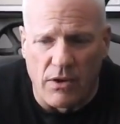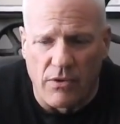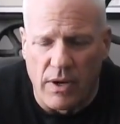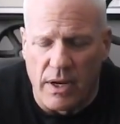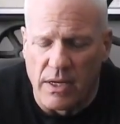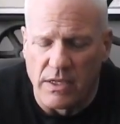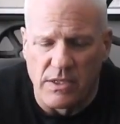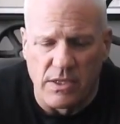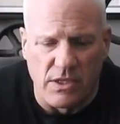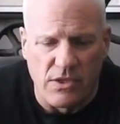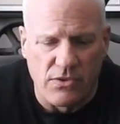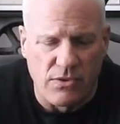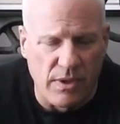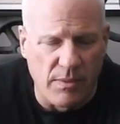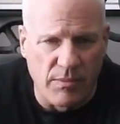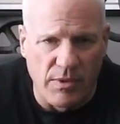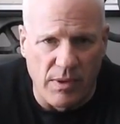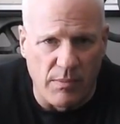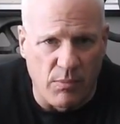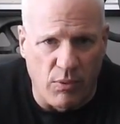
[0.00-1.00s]
Credit's
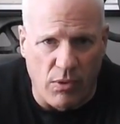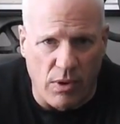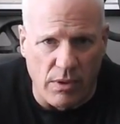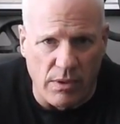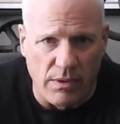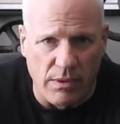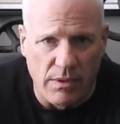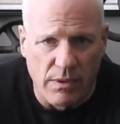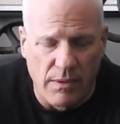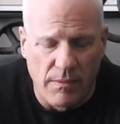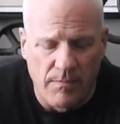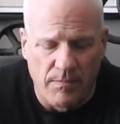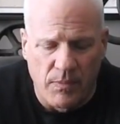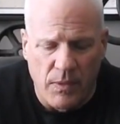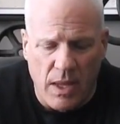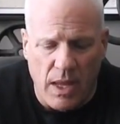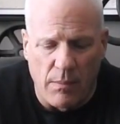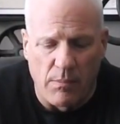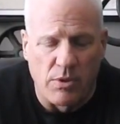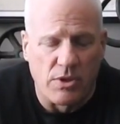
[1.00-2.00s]
extremely important,
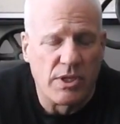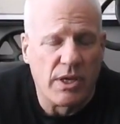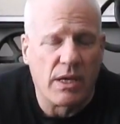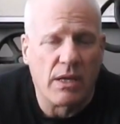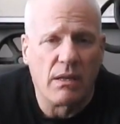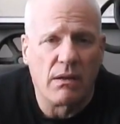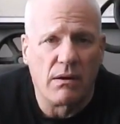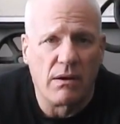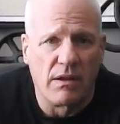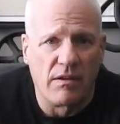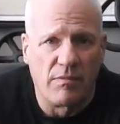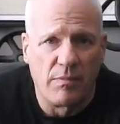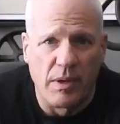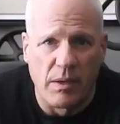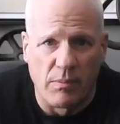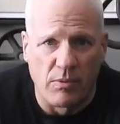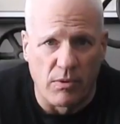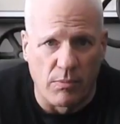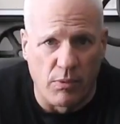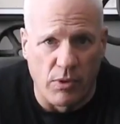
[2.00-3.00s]
and particularly if
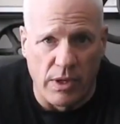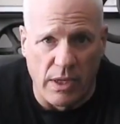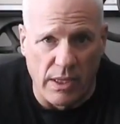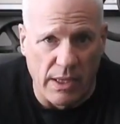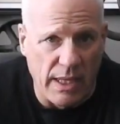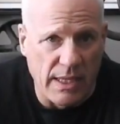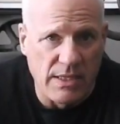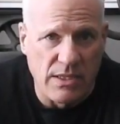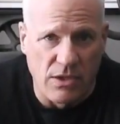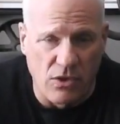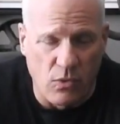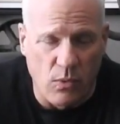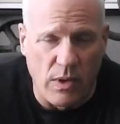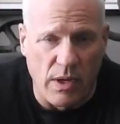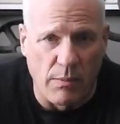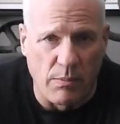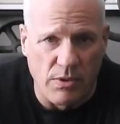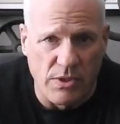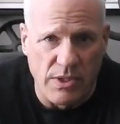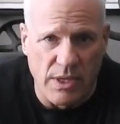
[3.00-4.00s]
people are putting less than
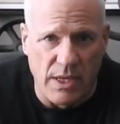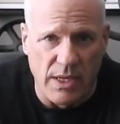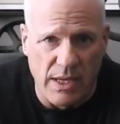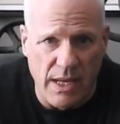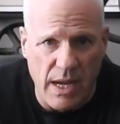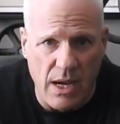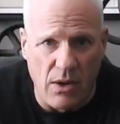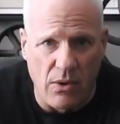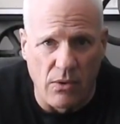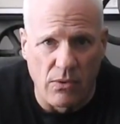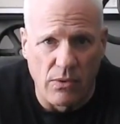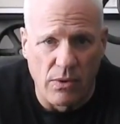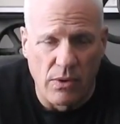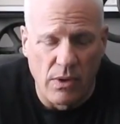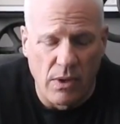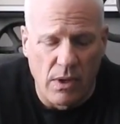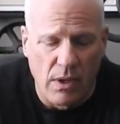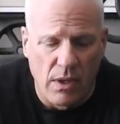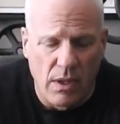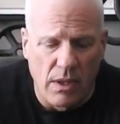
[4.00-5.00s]
20% down,
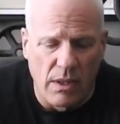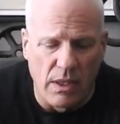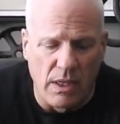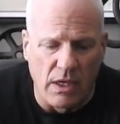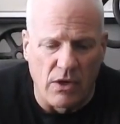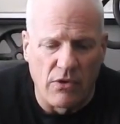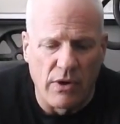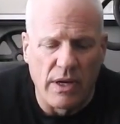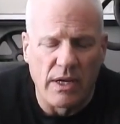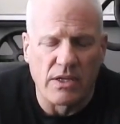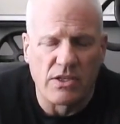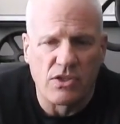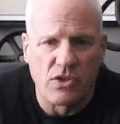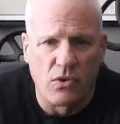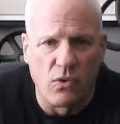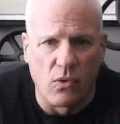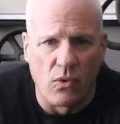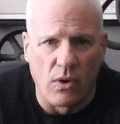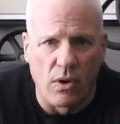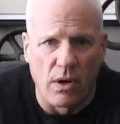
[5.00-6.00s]
the credit
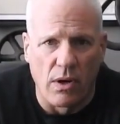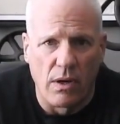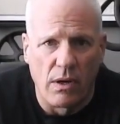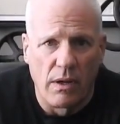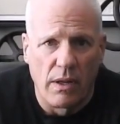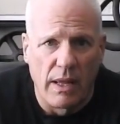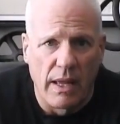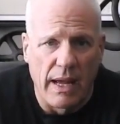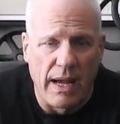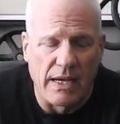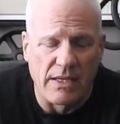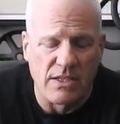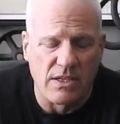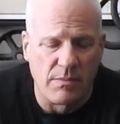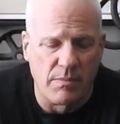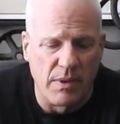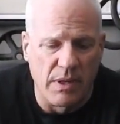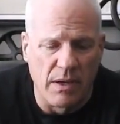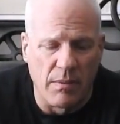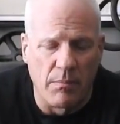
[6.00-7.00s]
score
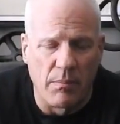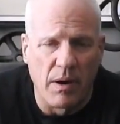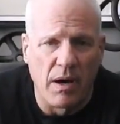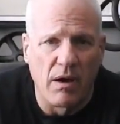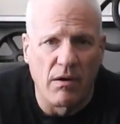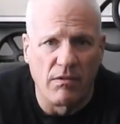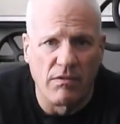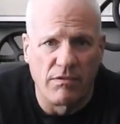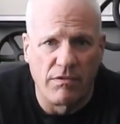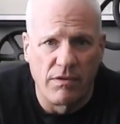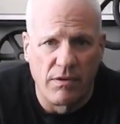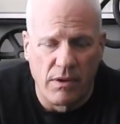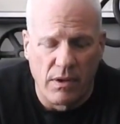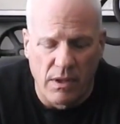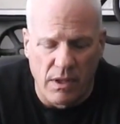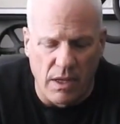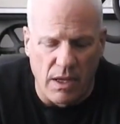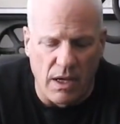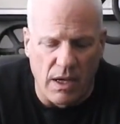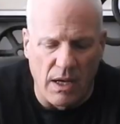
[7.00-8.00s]
has to be above
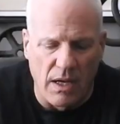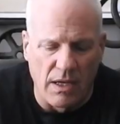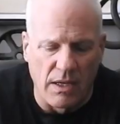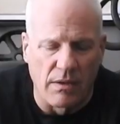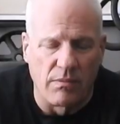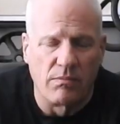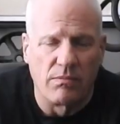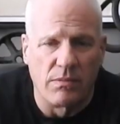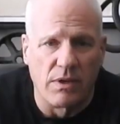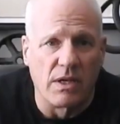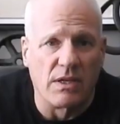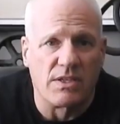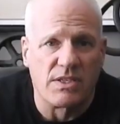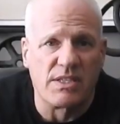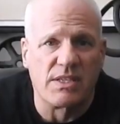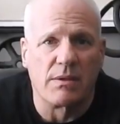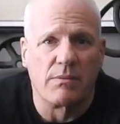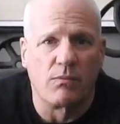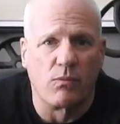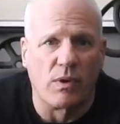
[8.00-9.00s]

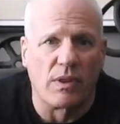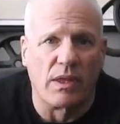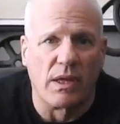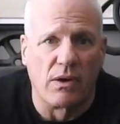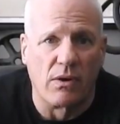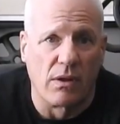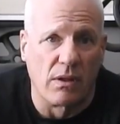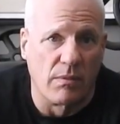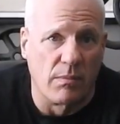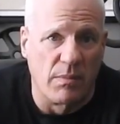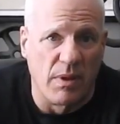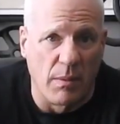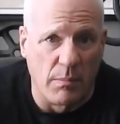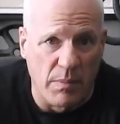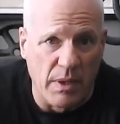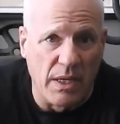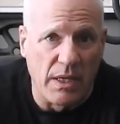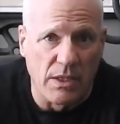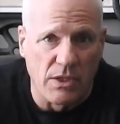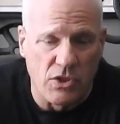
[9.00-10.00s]
what they call a
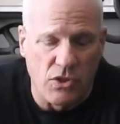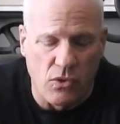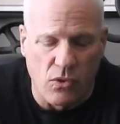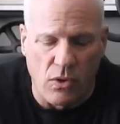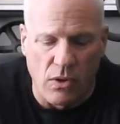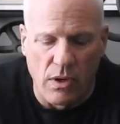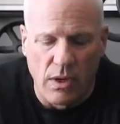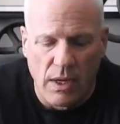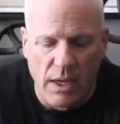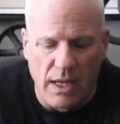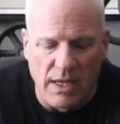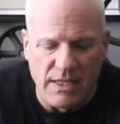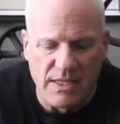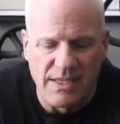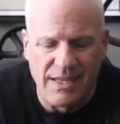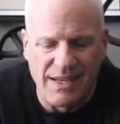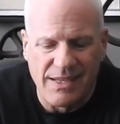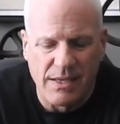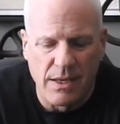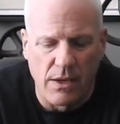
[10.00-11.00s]
beacon score, a
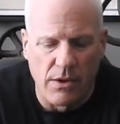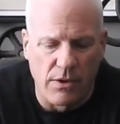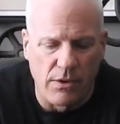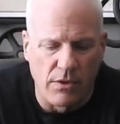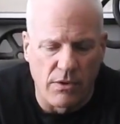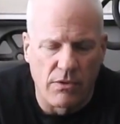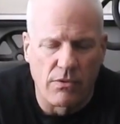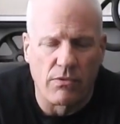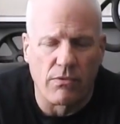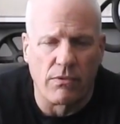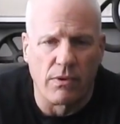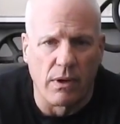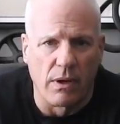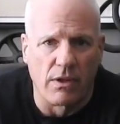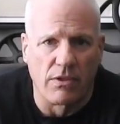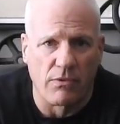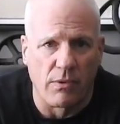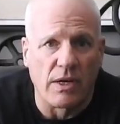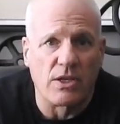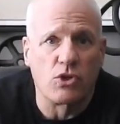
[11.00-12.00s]
600
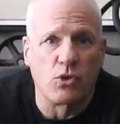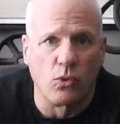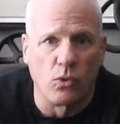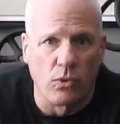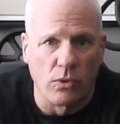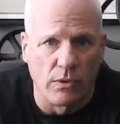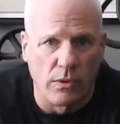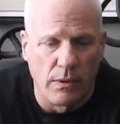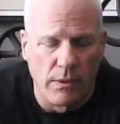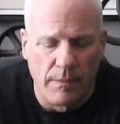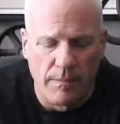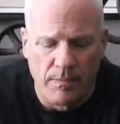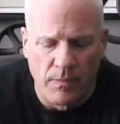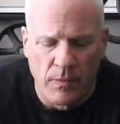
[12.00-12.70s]
threshold.